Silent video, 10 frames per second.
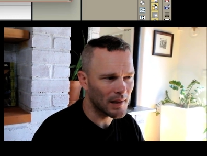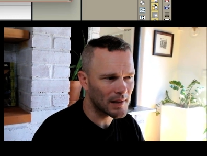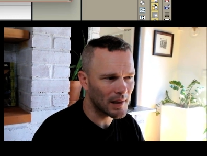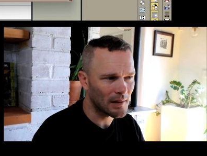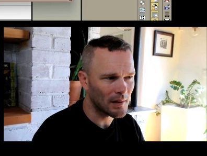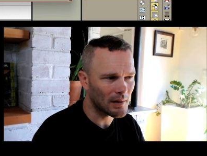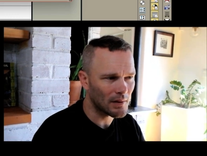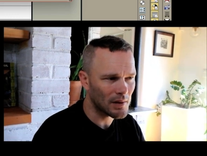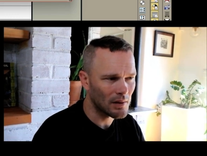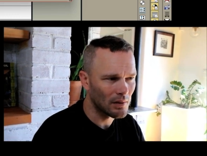and say that
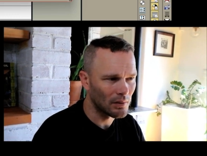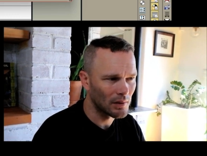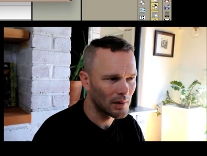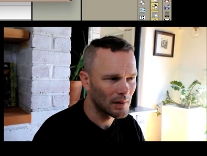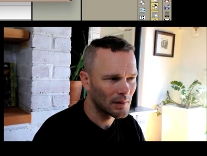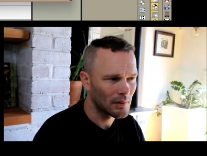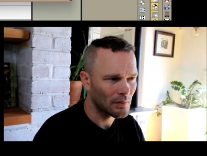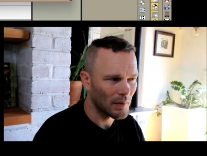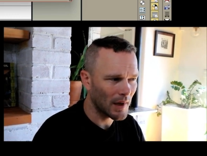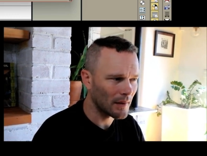there's no
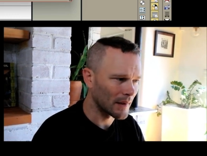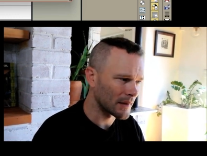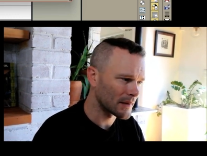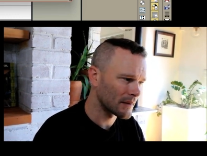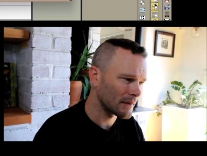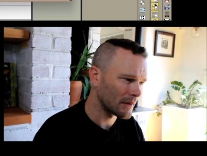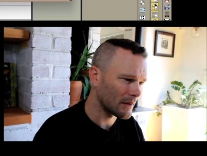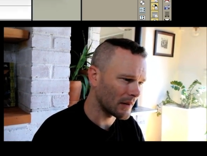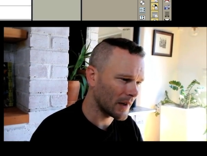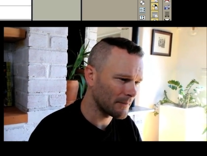railings,
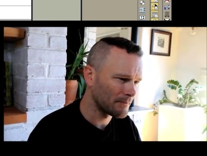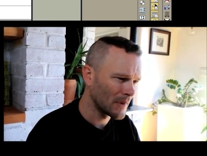right?